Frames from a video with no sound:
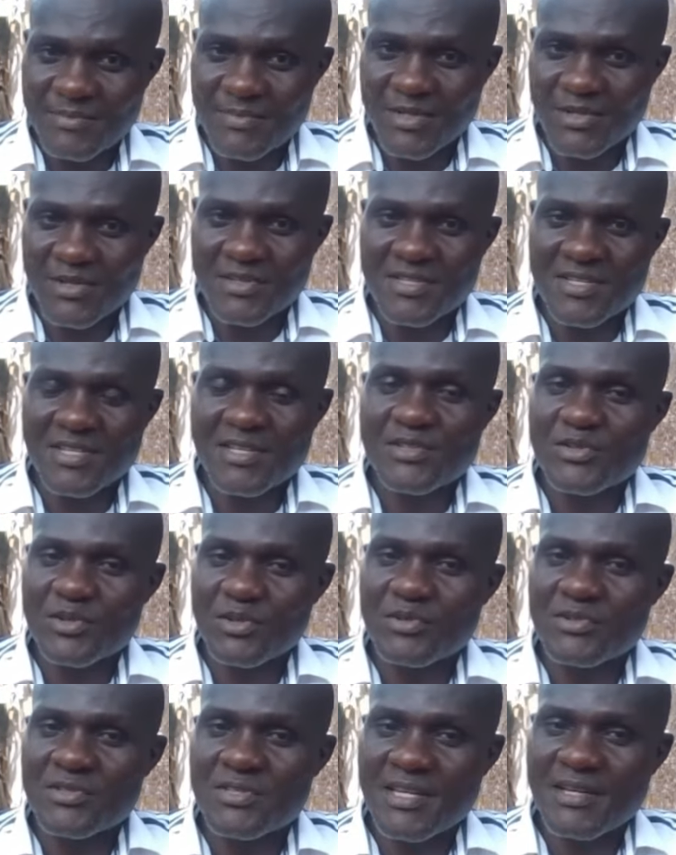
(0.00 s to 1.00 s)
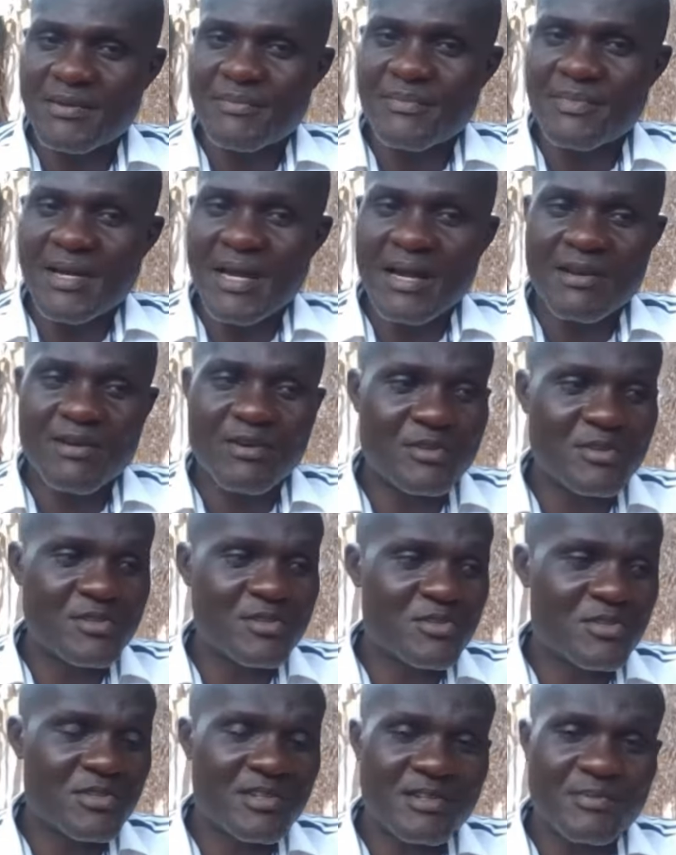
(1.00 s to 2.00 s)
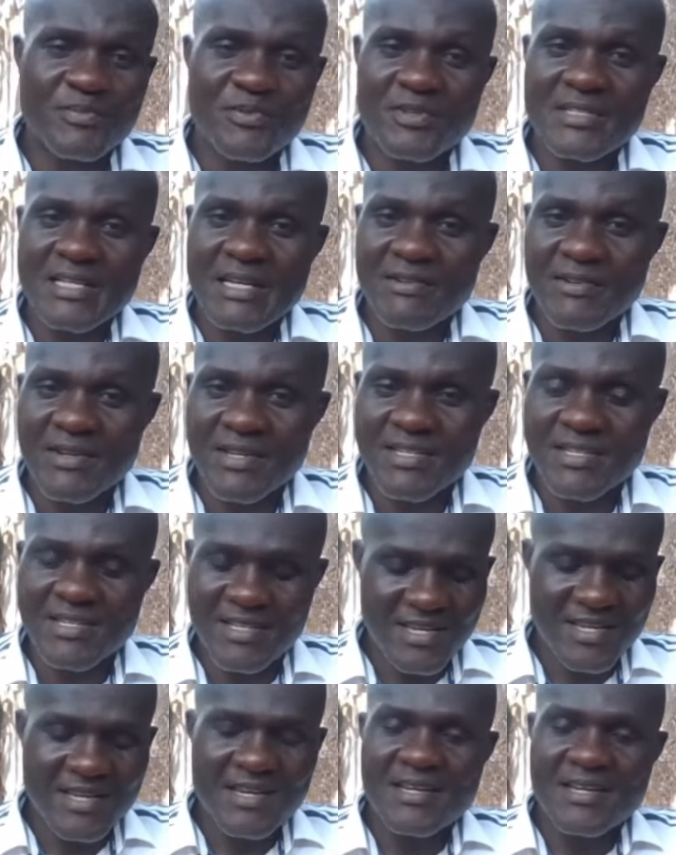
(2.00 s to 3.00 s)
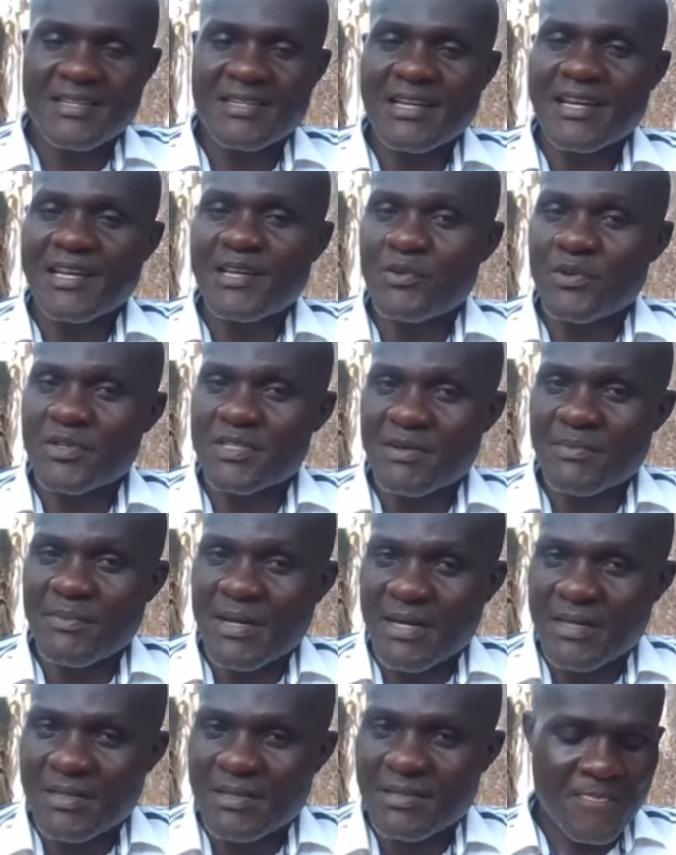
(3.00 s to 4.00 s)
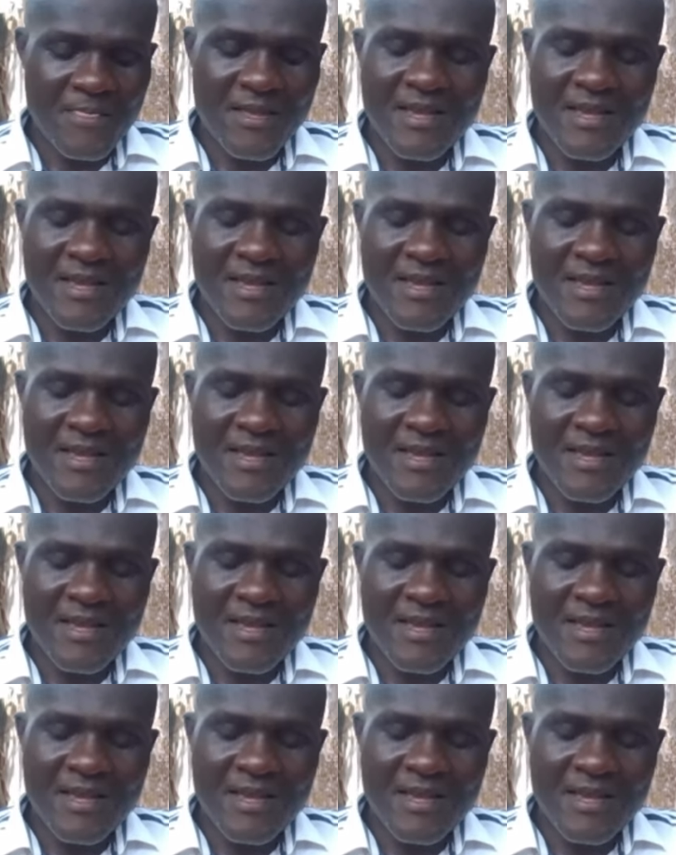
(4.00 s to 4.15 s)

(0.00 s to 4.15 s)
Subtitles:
because he told them, according to the report I read, that he was a man.